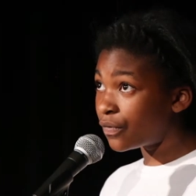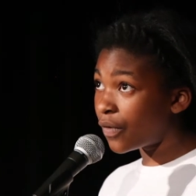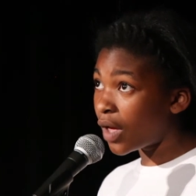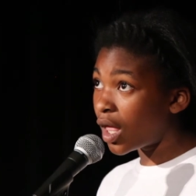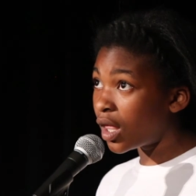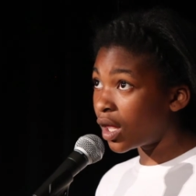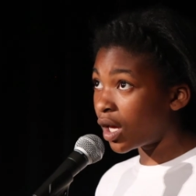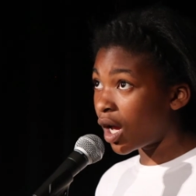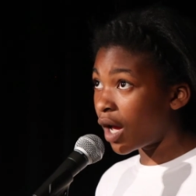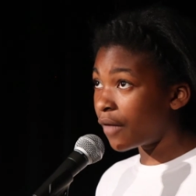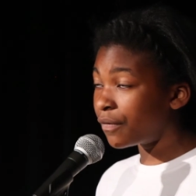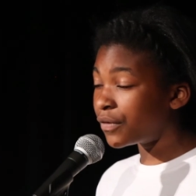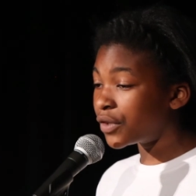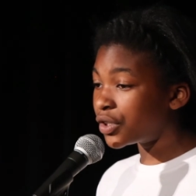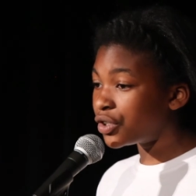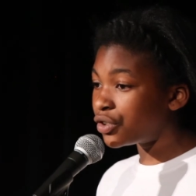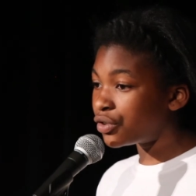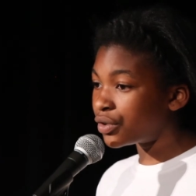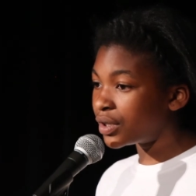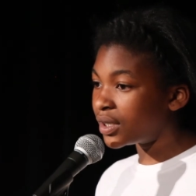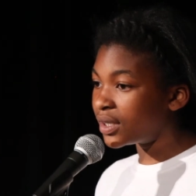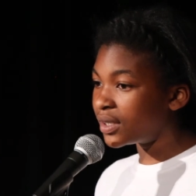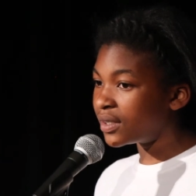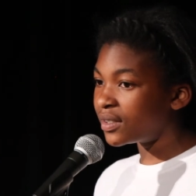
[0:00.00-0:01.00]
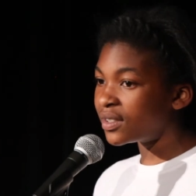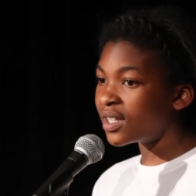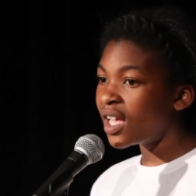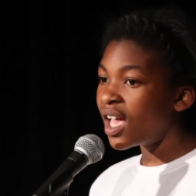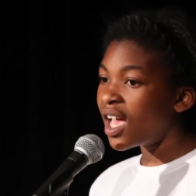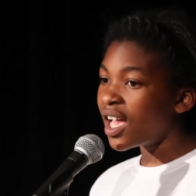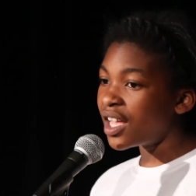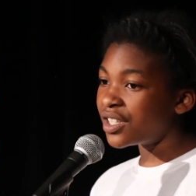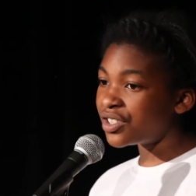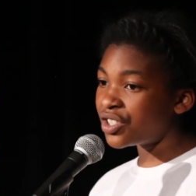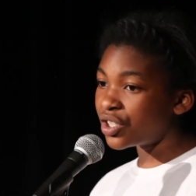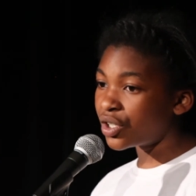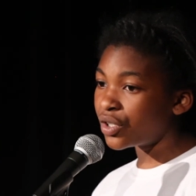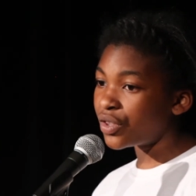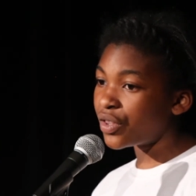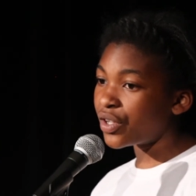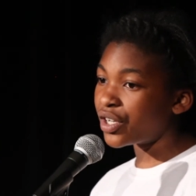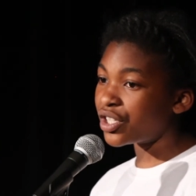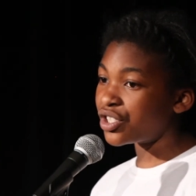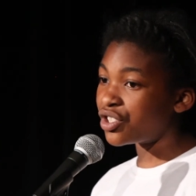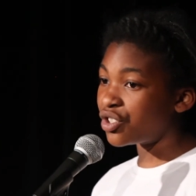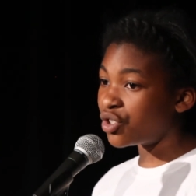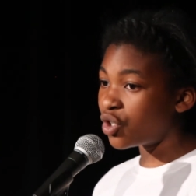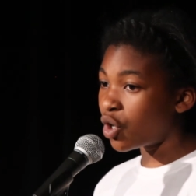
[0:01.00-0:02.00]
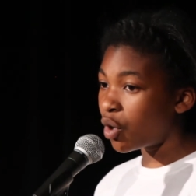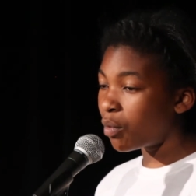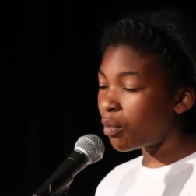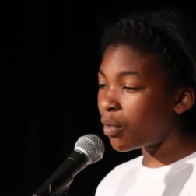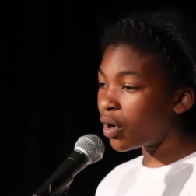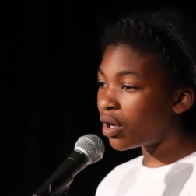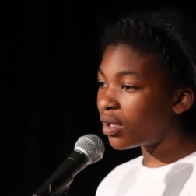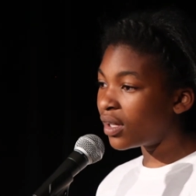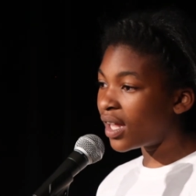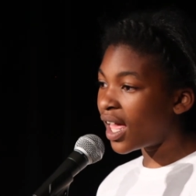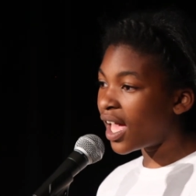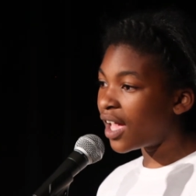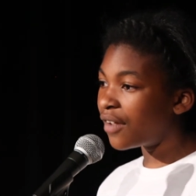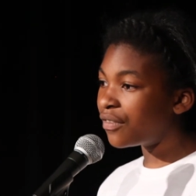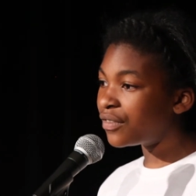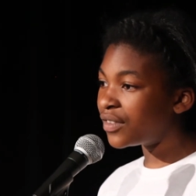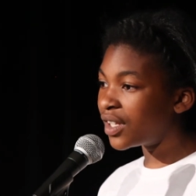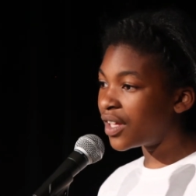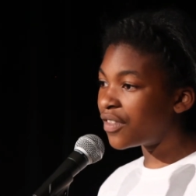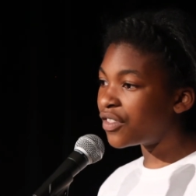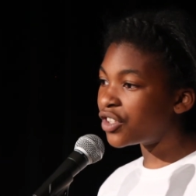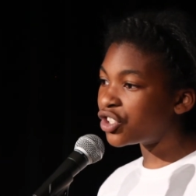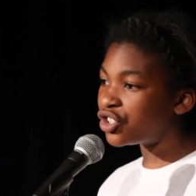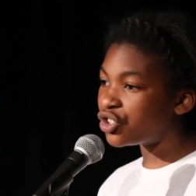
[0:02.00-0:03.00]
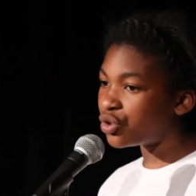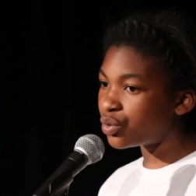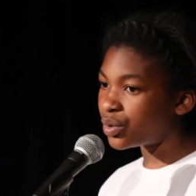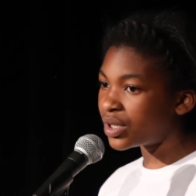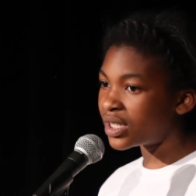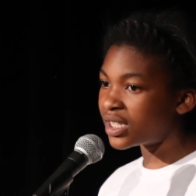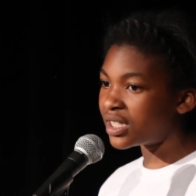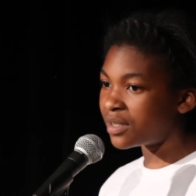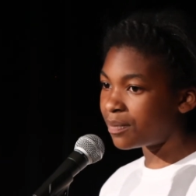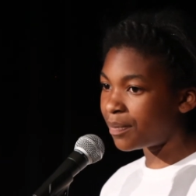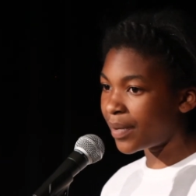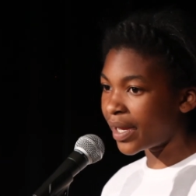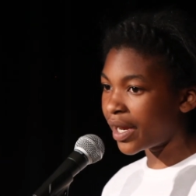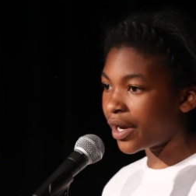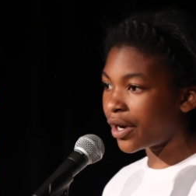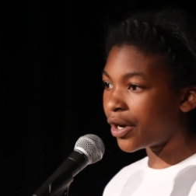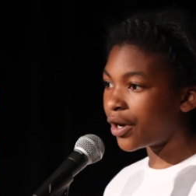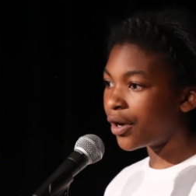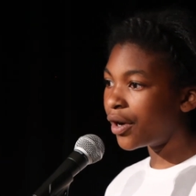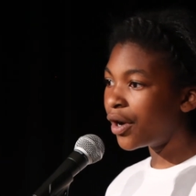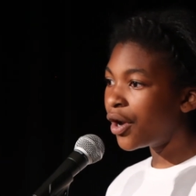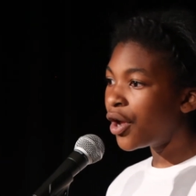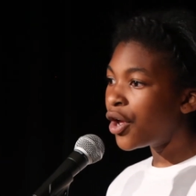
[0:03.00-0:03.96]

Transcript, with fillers: falling off the trees until there's no more left and the tree is bare.